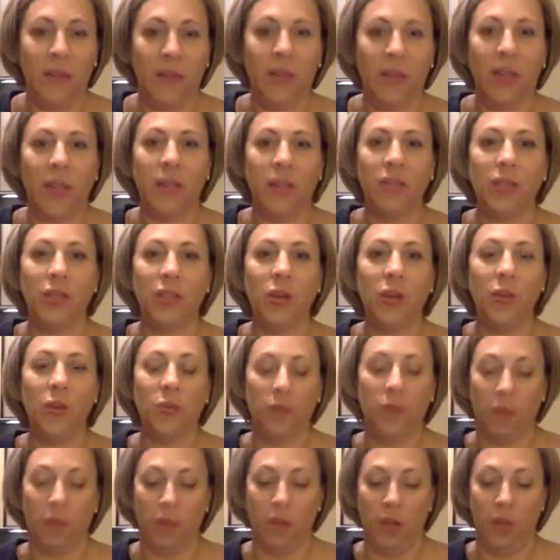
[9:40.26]
So
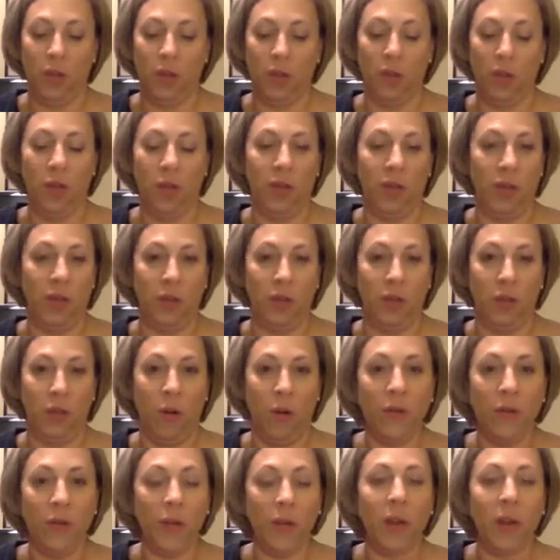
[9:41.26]
they're
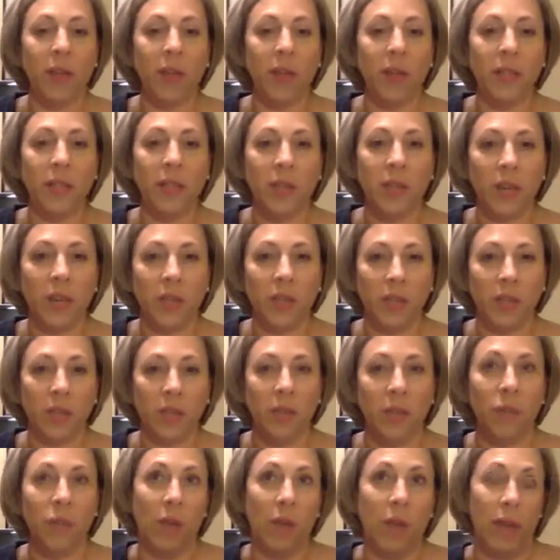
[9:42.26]
offering a
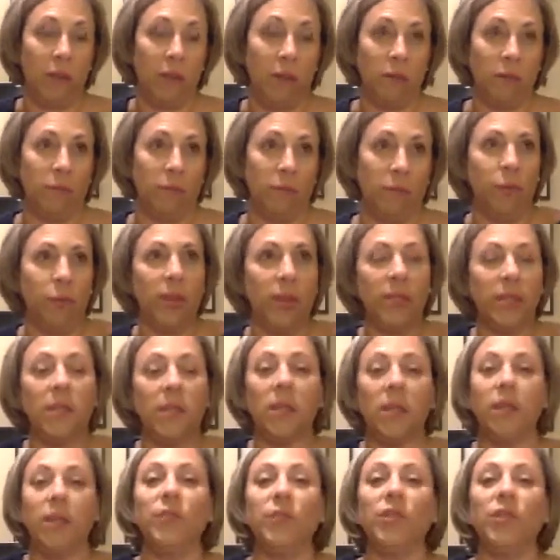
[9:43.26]
deduction.
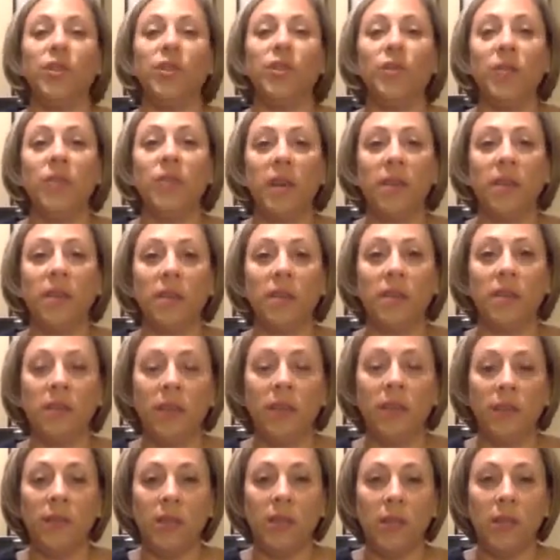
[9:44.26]
Presently for
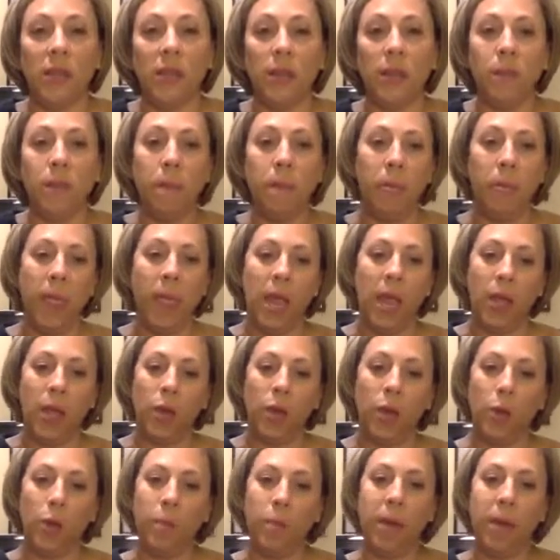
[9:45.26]
2017,
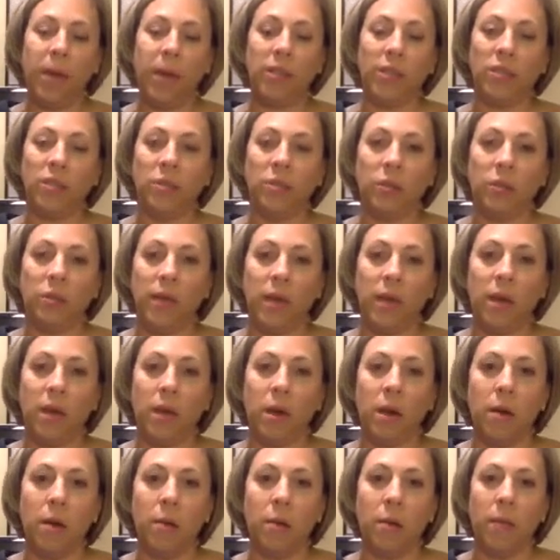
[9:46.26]
your pass-through
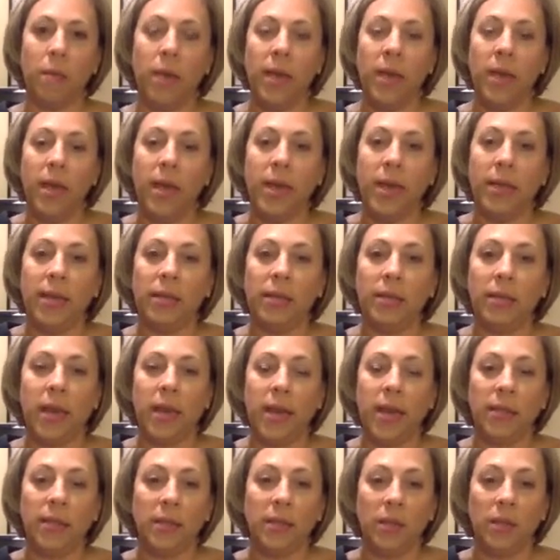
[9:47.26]
income is
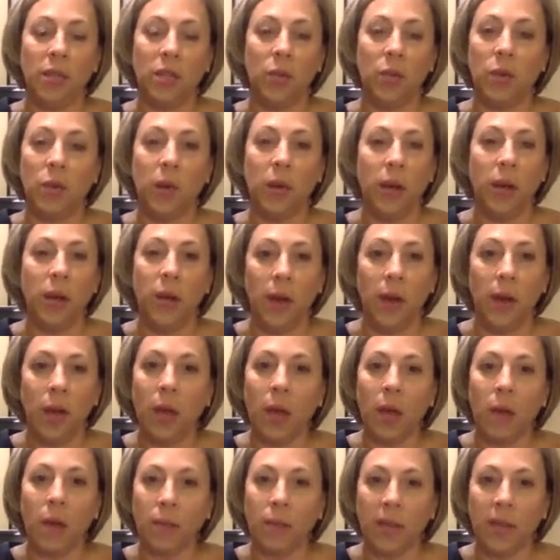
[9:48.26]
taxed at the ordinary
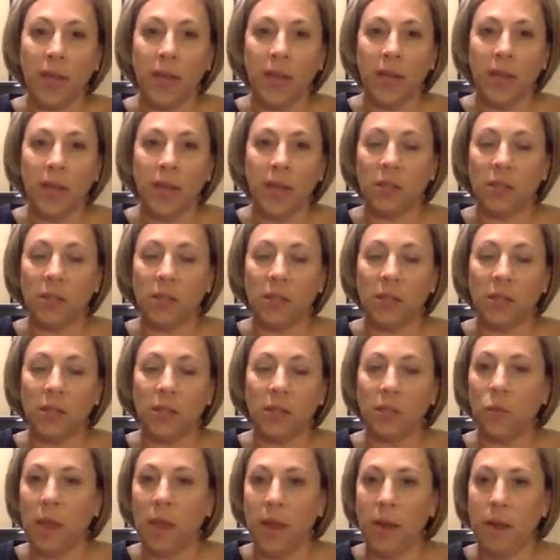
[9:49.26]
income tax
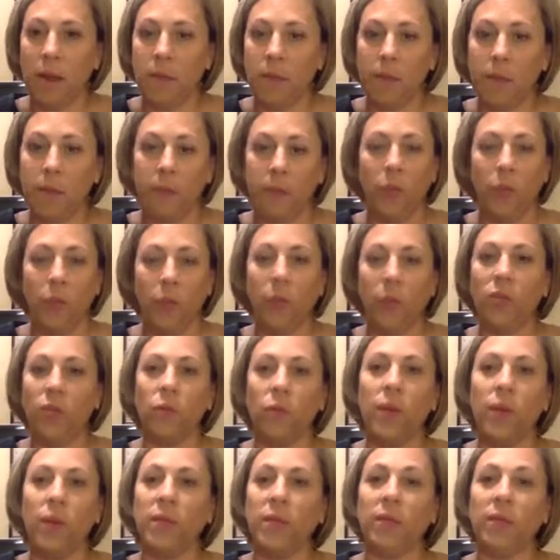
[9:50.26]
rate
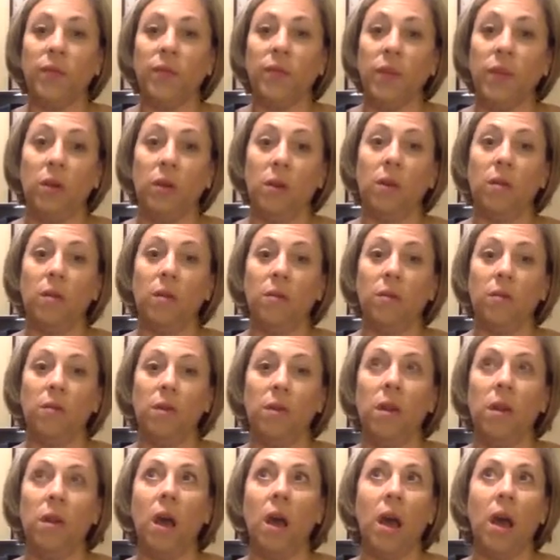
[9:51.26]
with the rest of your
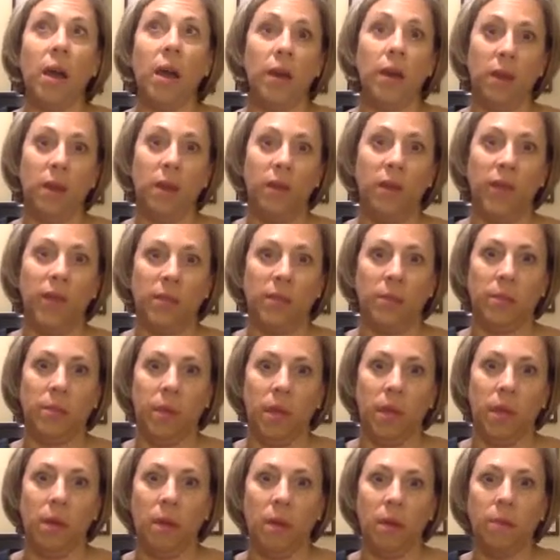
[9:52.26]
non-investment
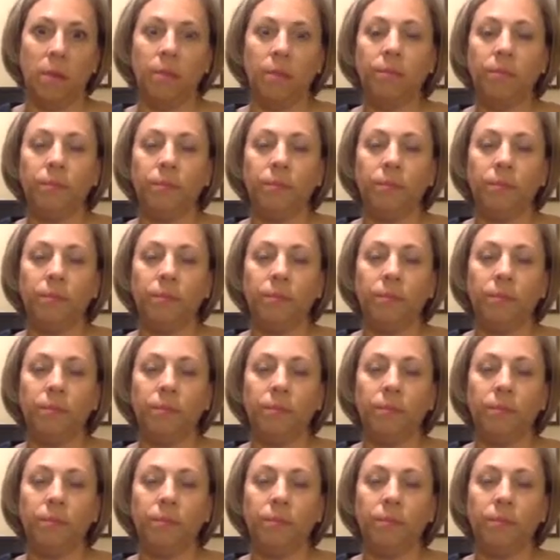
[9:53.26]
income.